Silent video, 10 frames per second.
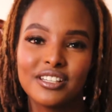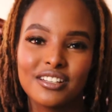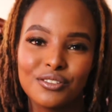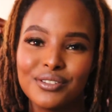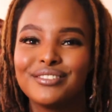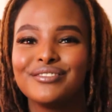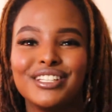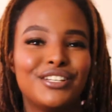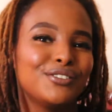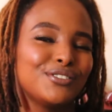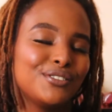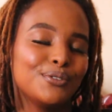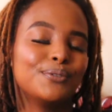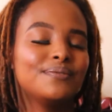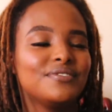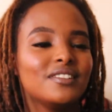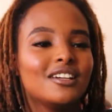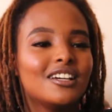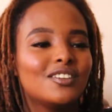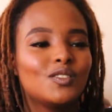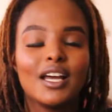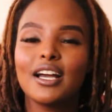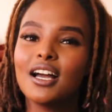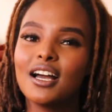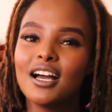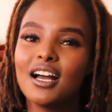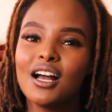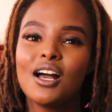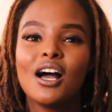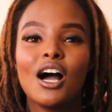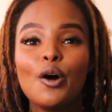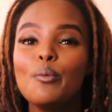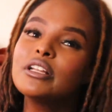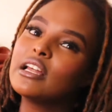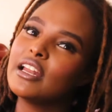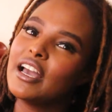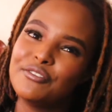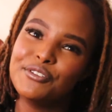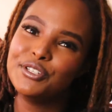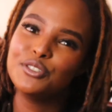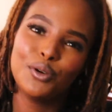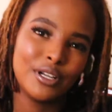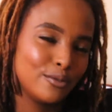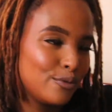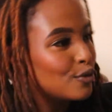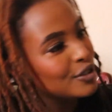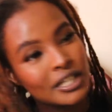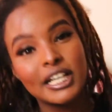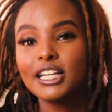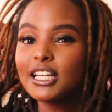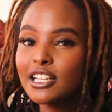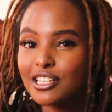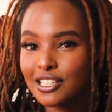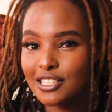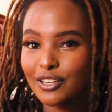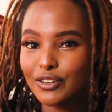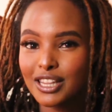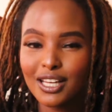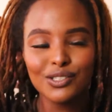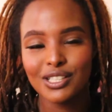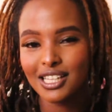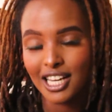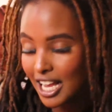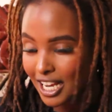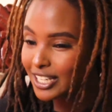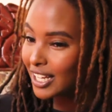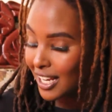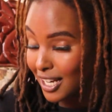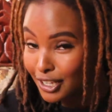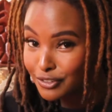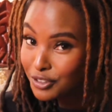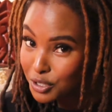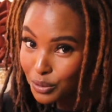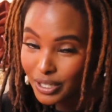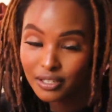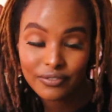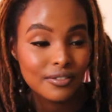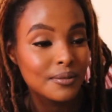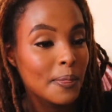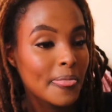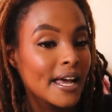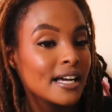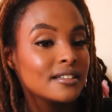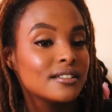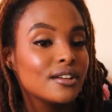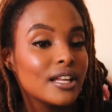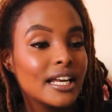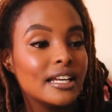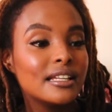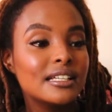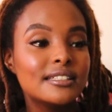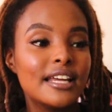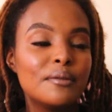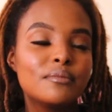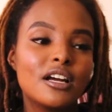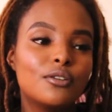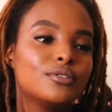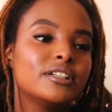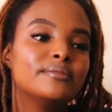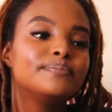and good videos. So like, how about an iPhone 12? Because I can get this 7,000, then I can get iPhone 12. So then this time round,